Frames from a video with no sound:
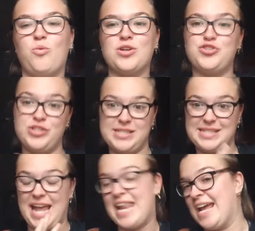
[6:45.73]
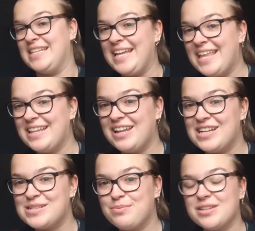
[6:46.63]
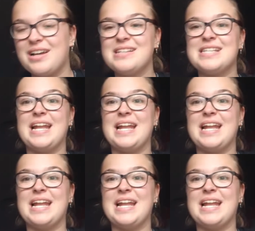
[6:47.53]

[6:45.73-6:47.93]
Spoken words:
was just an idea in the last podcast,